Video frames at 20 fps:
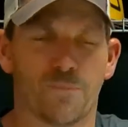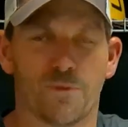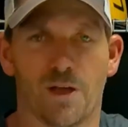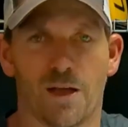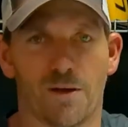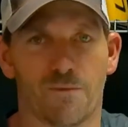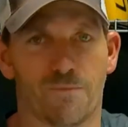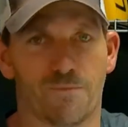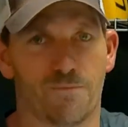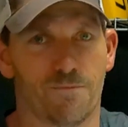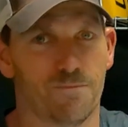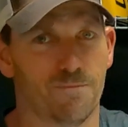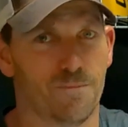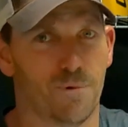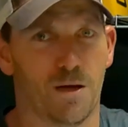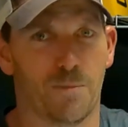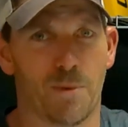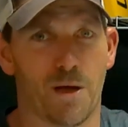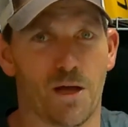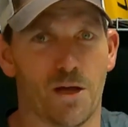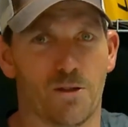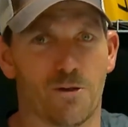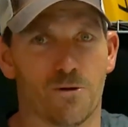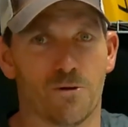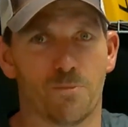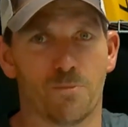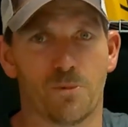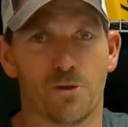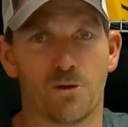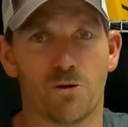I've on my other
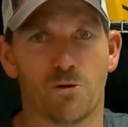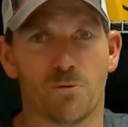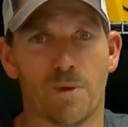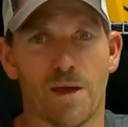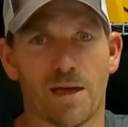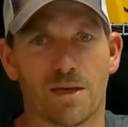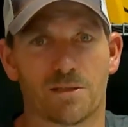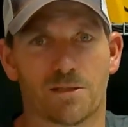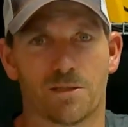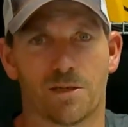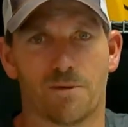UMX,